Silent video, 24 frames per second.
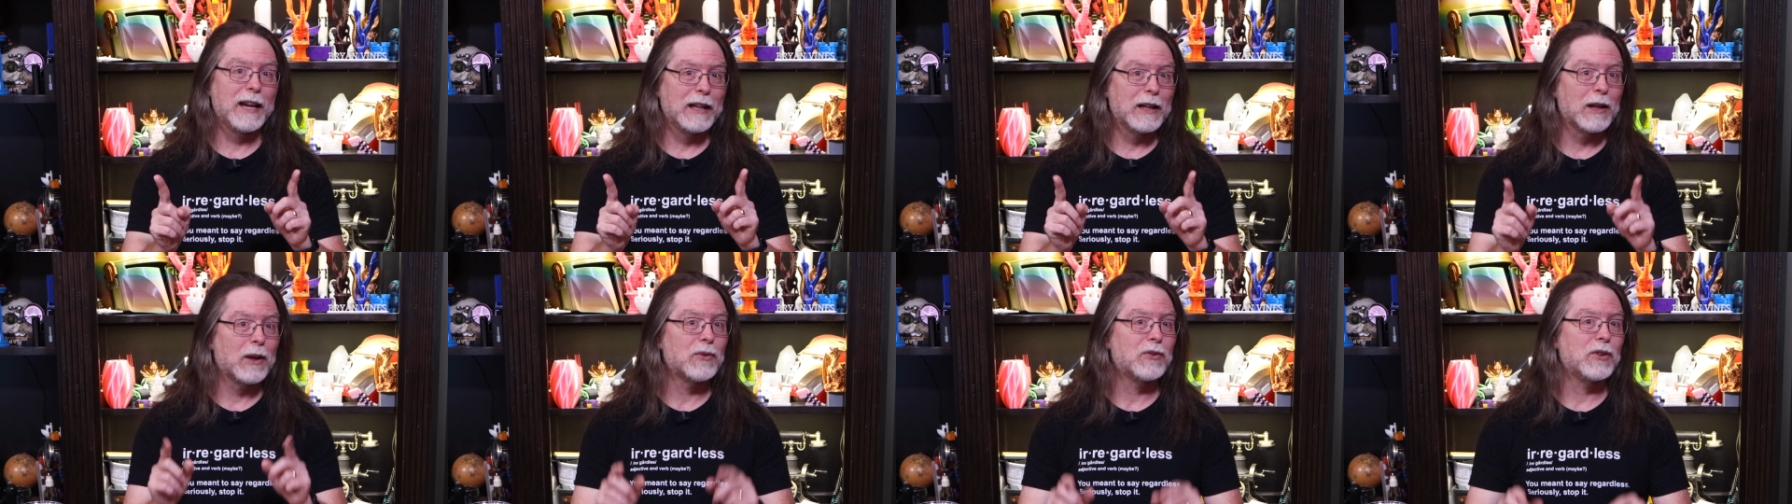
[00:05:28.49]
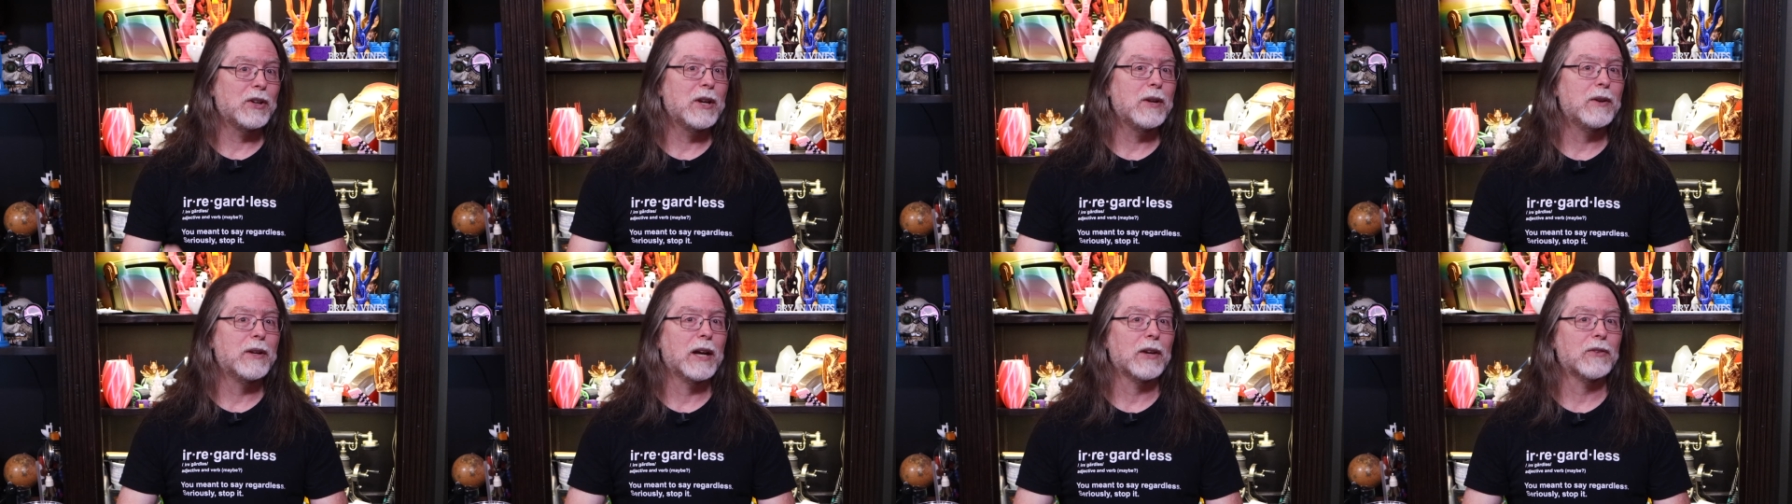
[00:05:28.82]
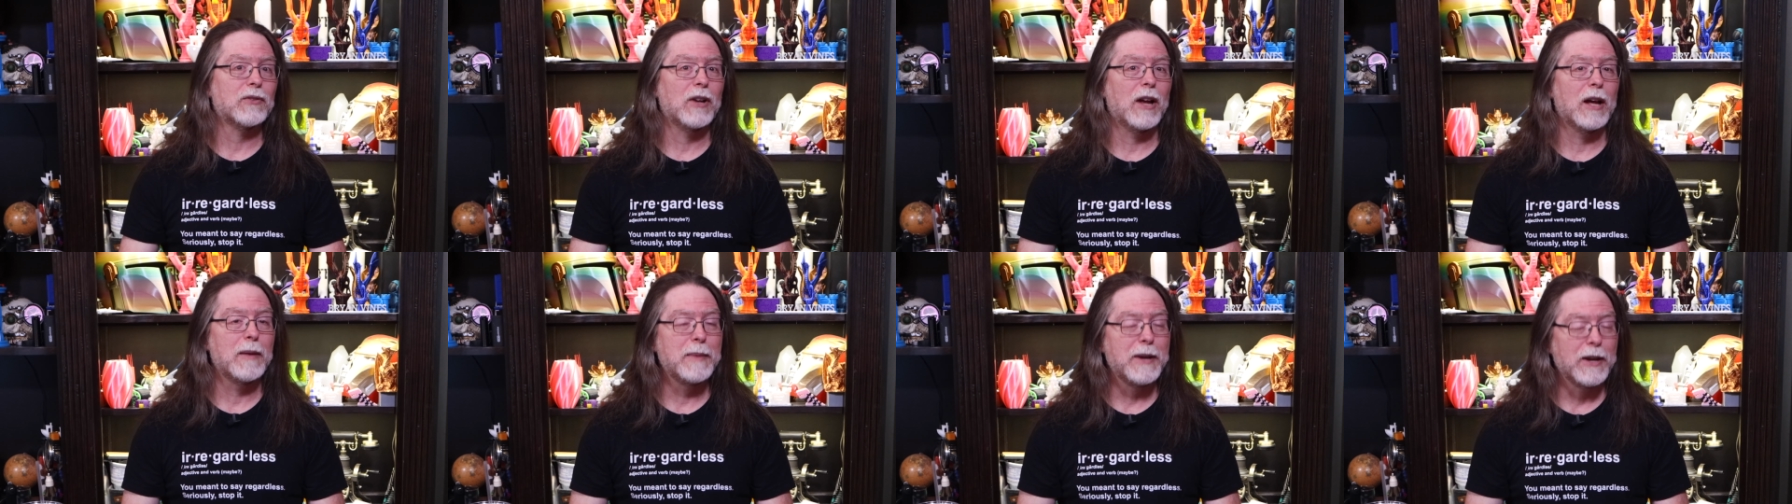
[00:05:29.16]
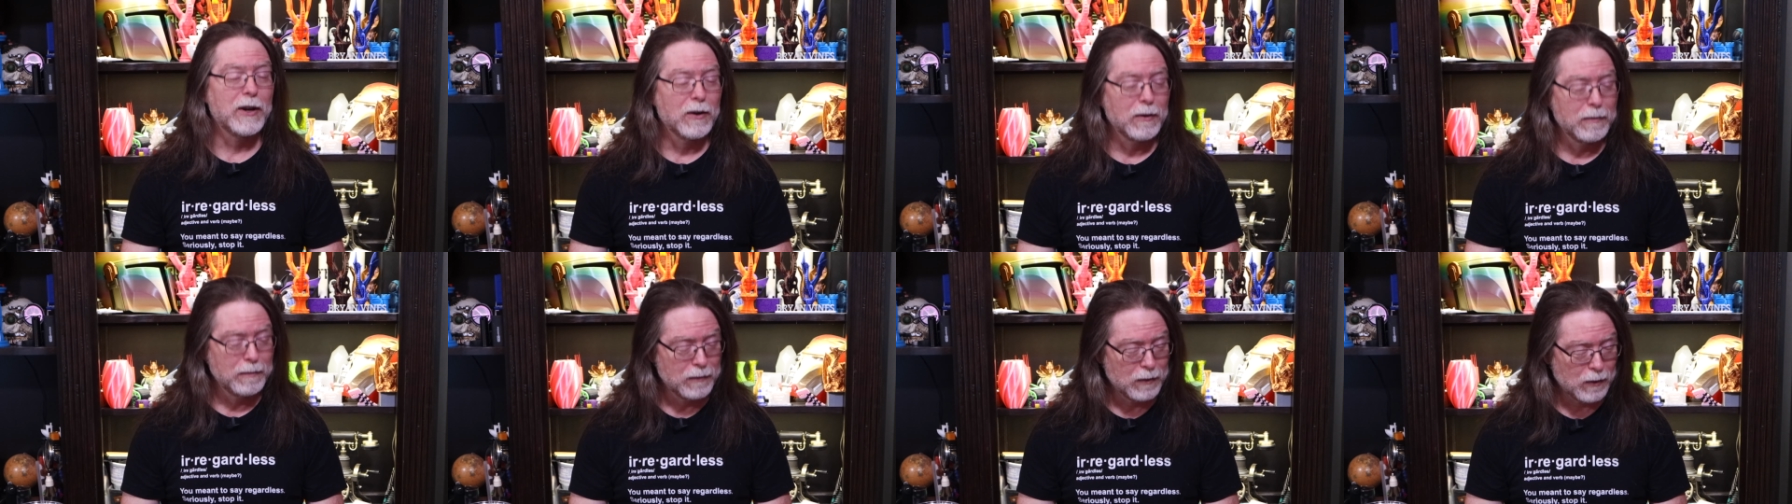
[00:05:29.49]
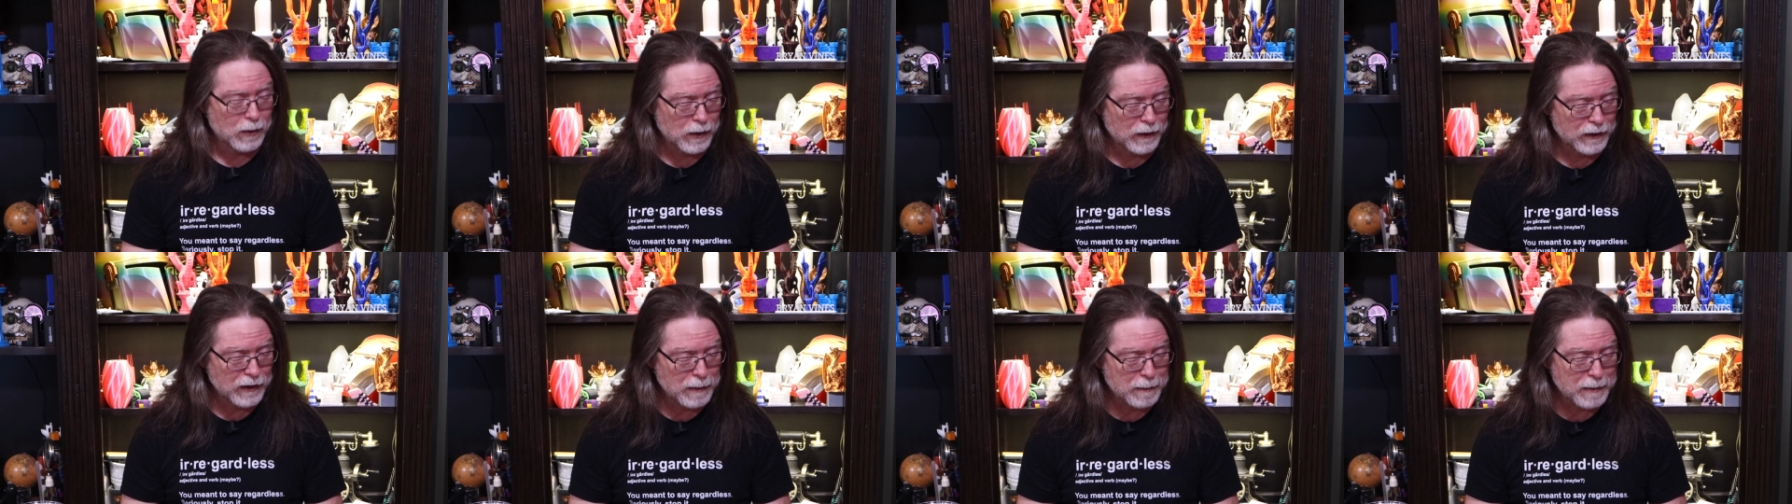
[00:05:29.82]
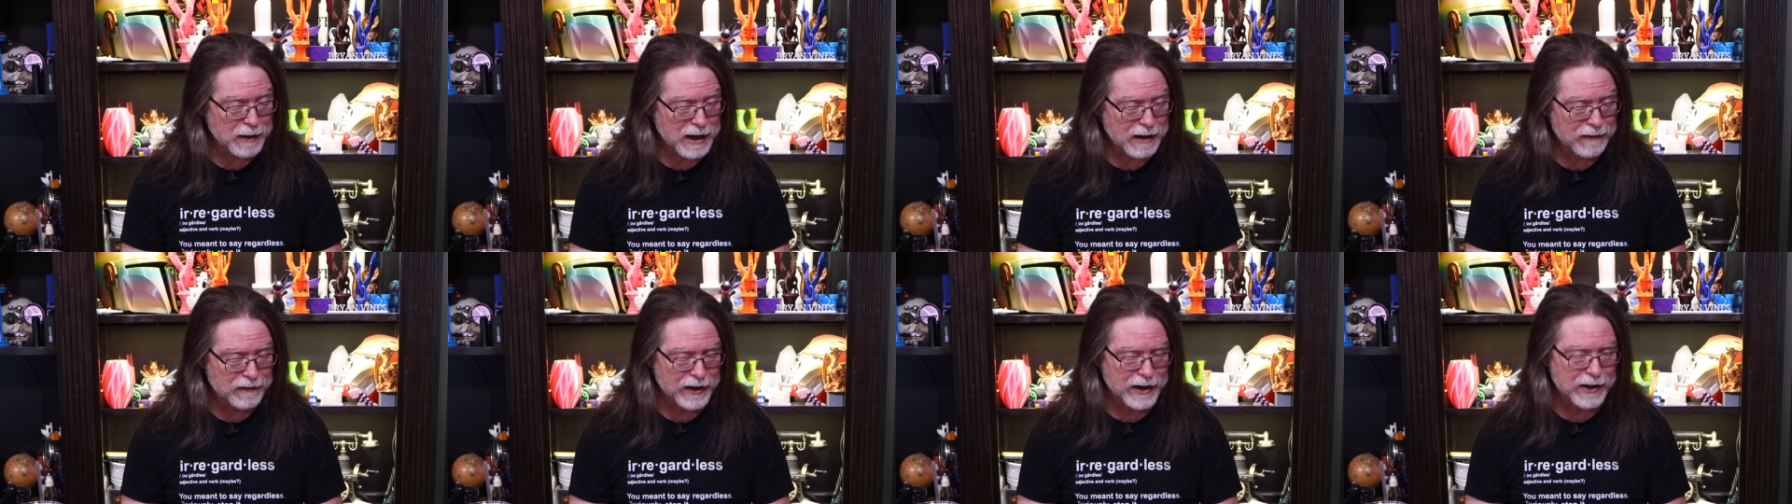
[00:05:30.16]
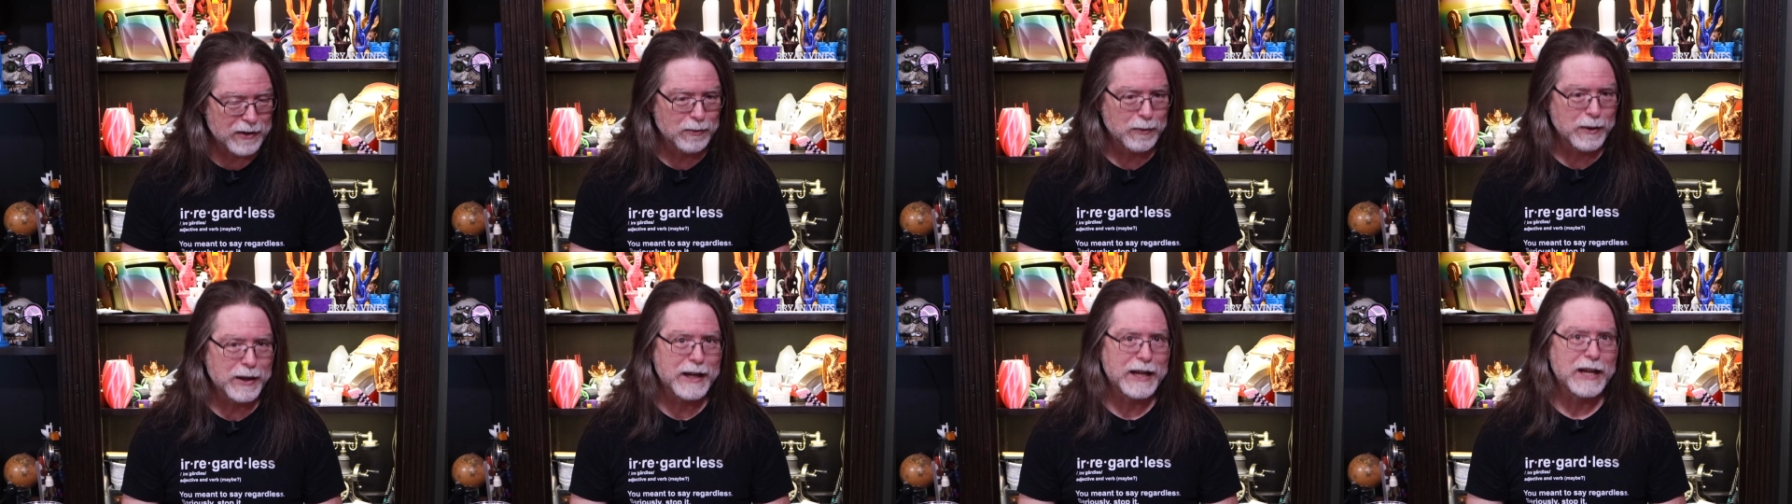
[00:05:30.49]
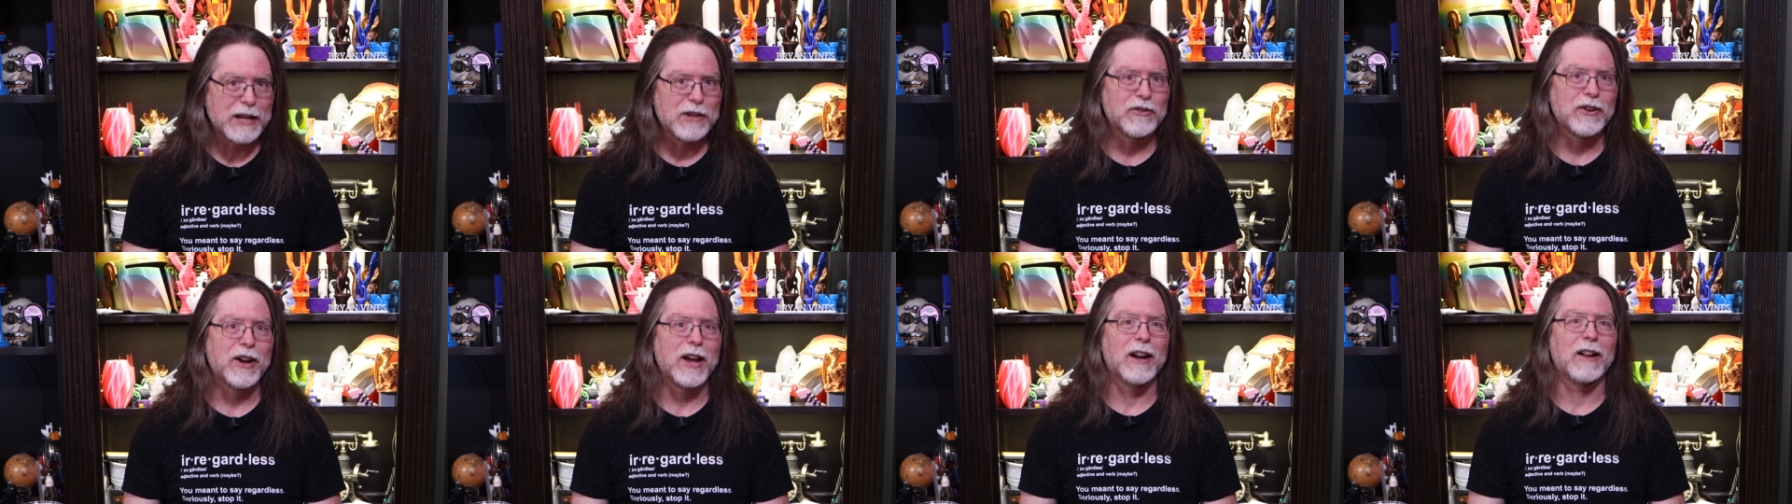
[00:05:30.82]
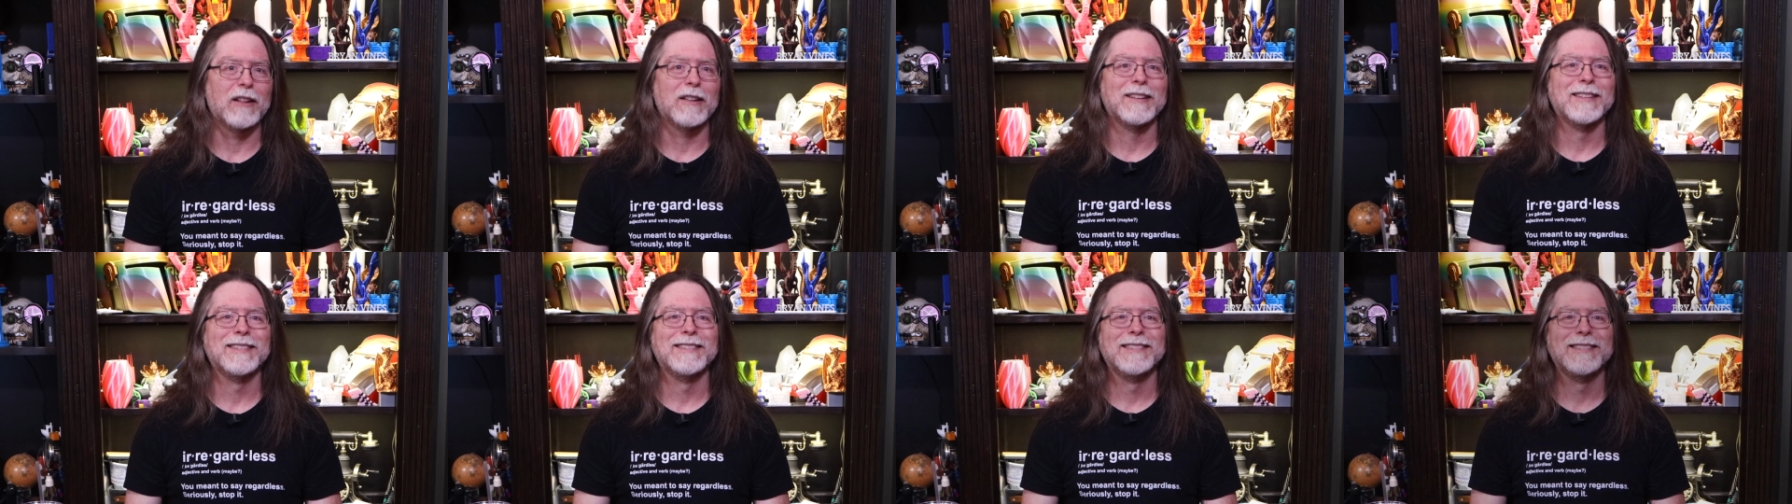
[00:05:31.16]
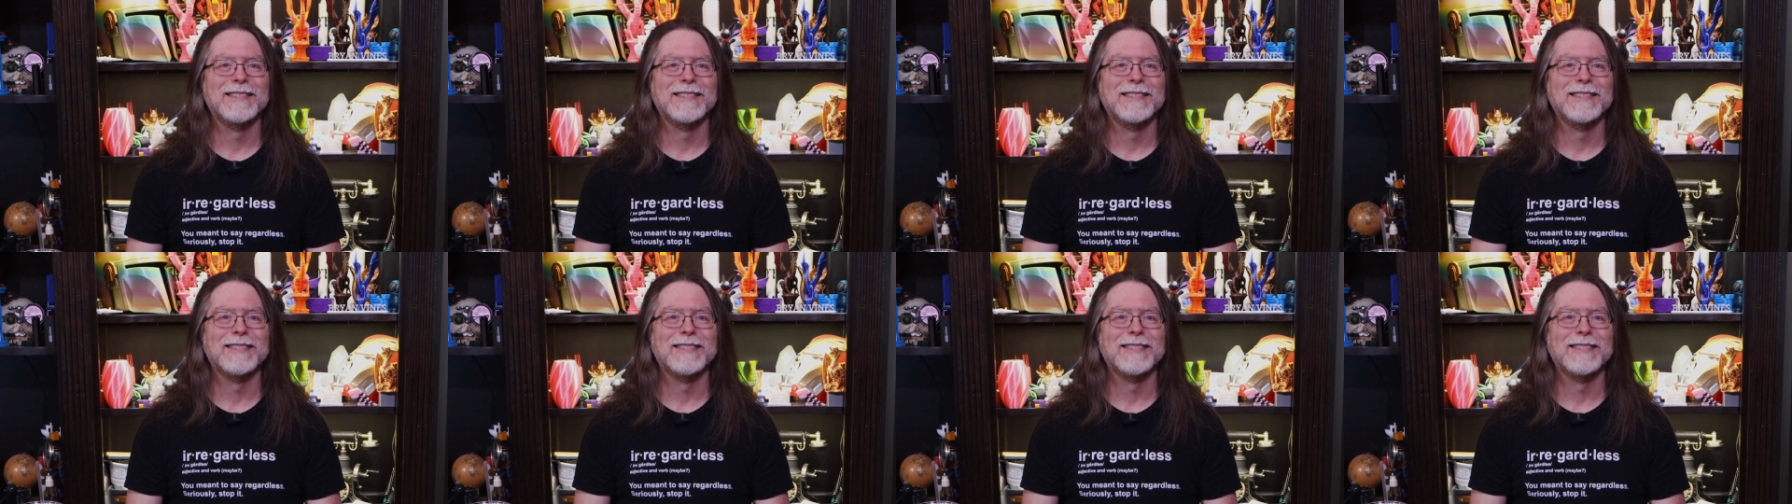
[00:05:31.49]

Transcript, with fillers: and I'll see you next time here on the BV3D channel.